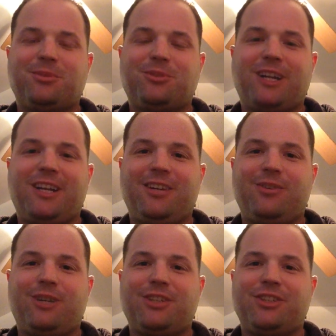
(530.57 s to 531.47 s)
I'm trying to
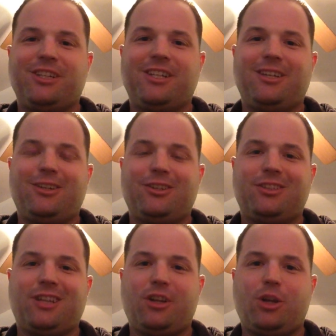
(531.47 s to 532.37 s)
get Roger Goodell to
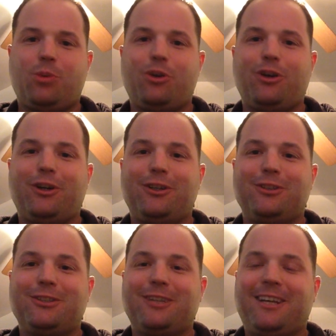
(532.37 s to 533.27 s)
sign a couple
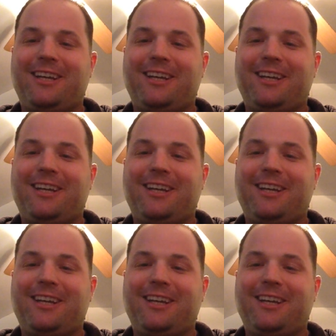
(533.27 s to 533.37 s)
cards